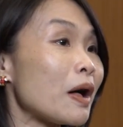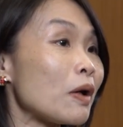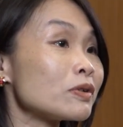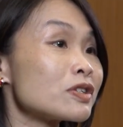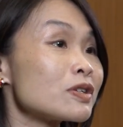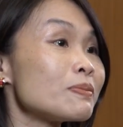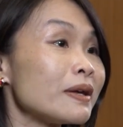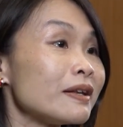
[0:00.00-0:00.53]

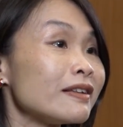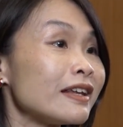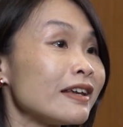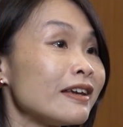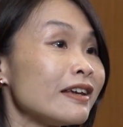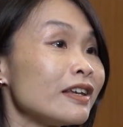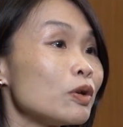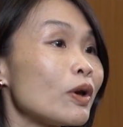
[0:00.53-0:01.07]

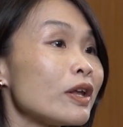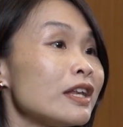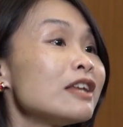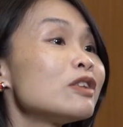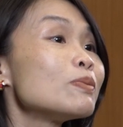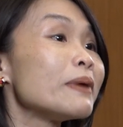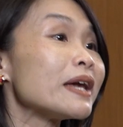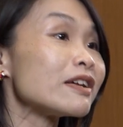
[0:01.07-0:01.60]
ultimately you
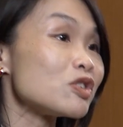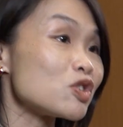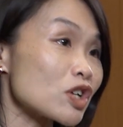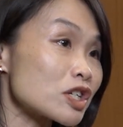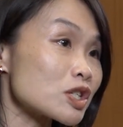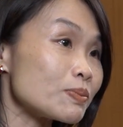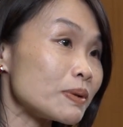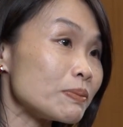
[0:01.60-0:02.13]
need to make a
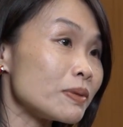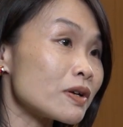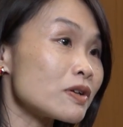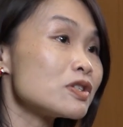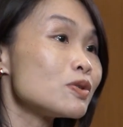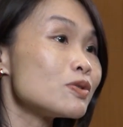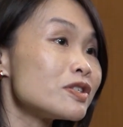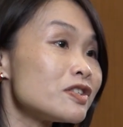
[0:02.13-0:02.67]
judgment,
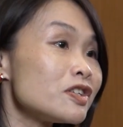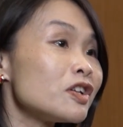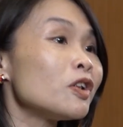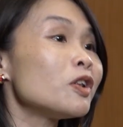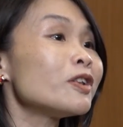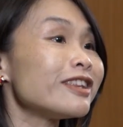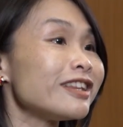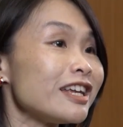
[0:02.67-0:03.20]
because you
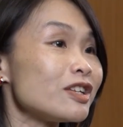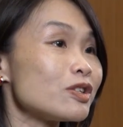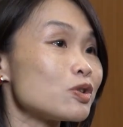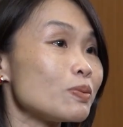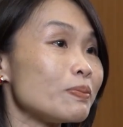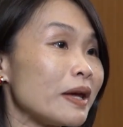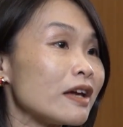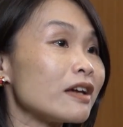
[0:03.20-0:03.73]
still need
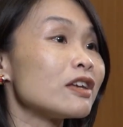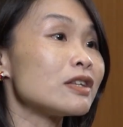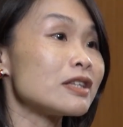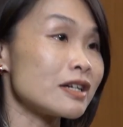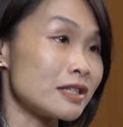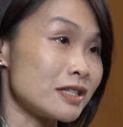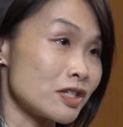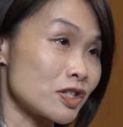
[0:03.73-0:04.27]
to make
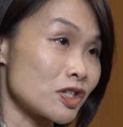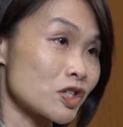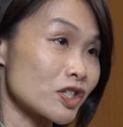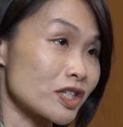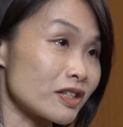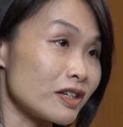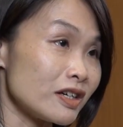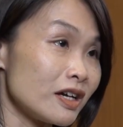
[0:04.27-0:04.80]
a
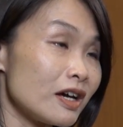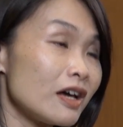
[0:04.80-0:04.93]
decision.